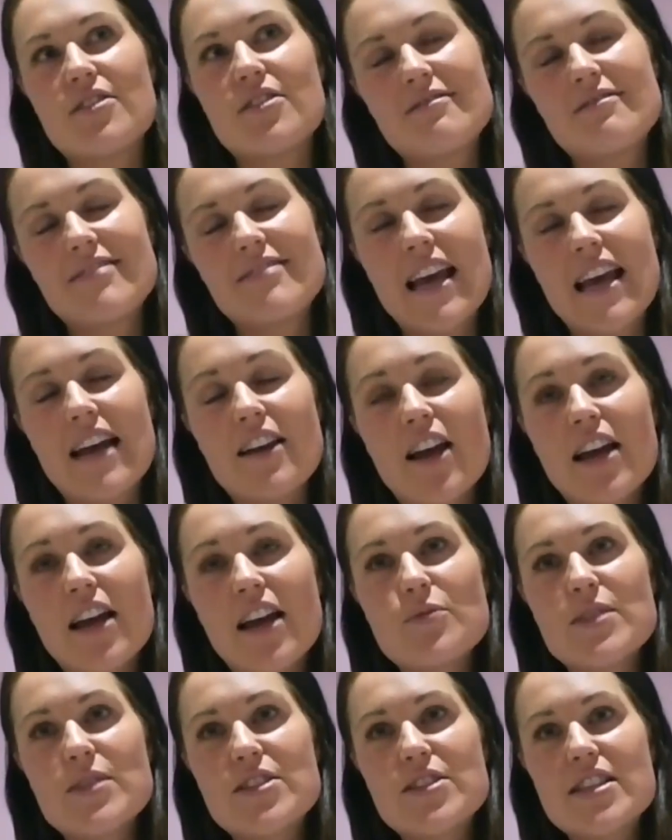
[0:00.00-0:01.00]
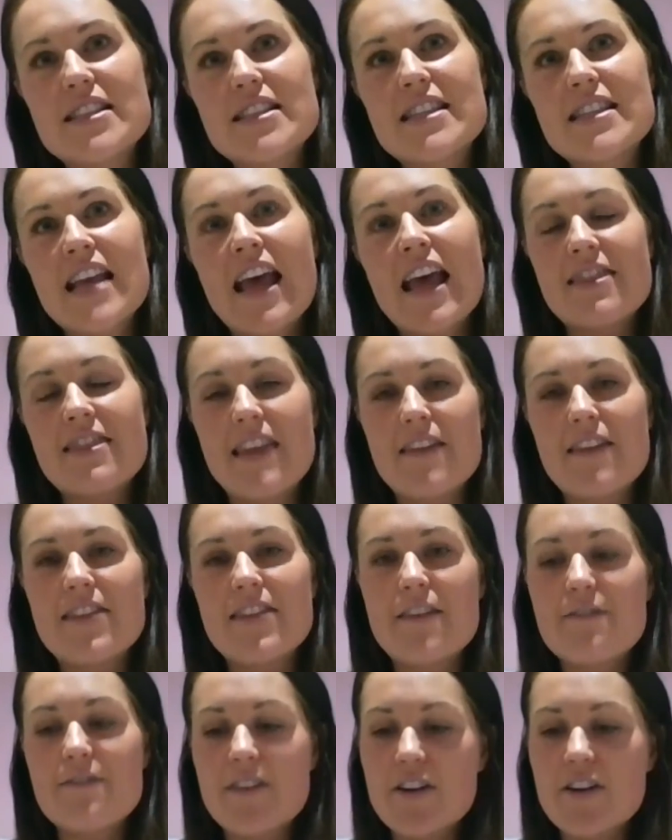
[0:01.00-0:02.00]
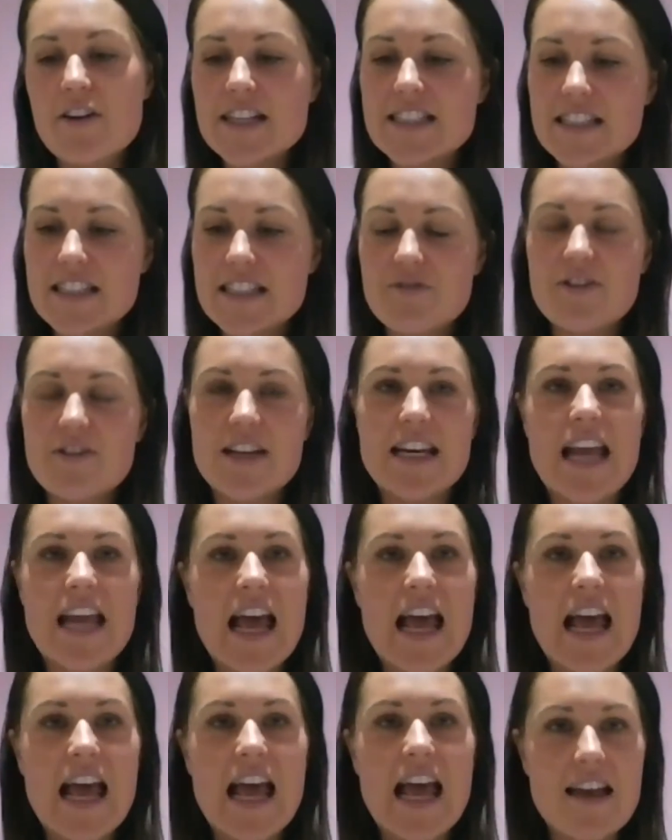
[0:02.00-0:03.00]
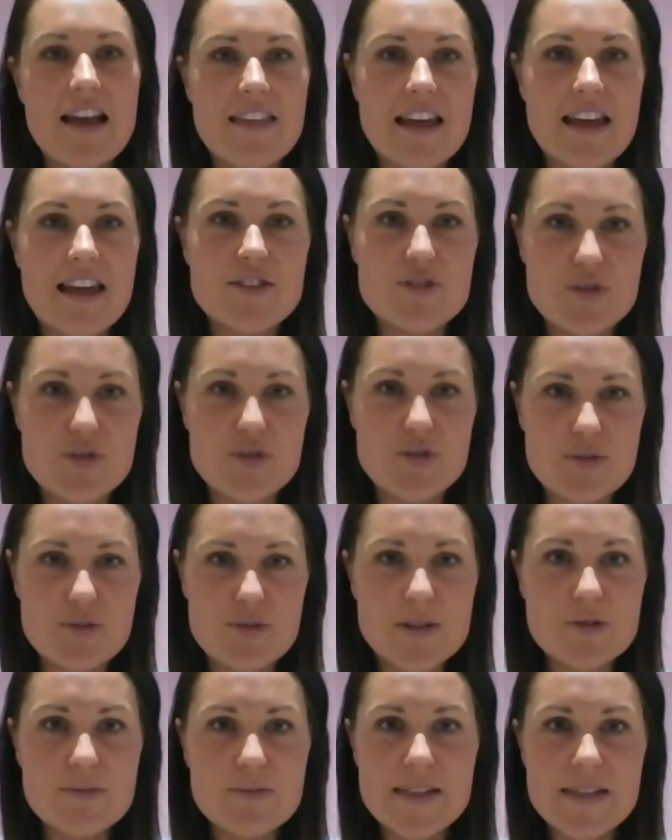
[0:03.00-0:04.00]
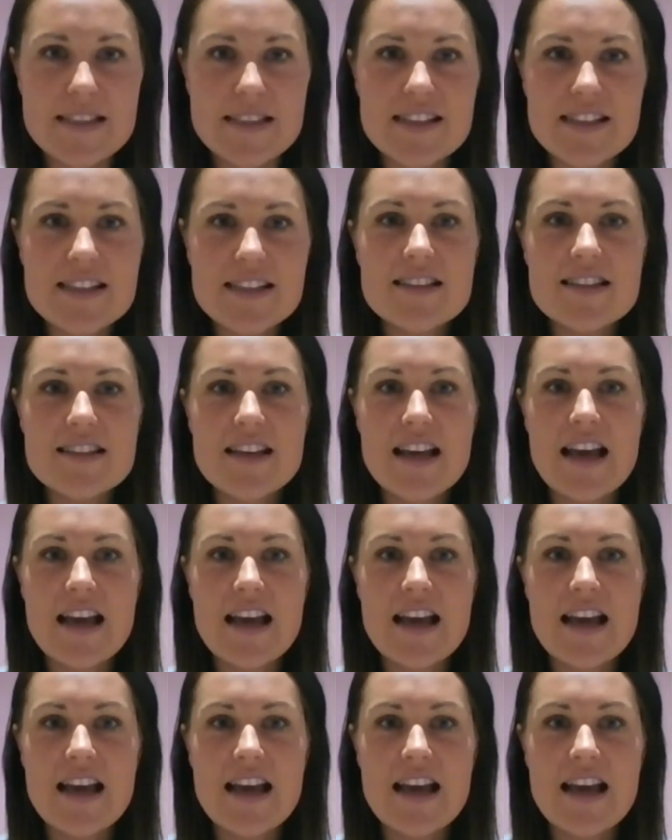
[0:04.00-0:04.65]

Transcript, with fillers: yeah, like it was just they're they're very different in how they do build business.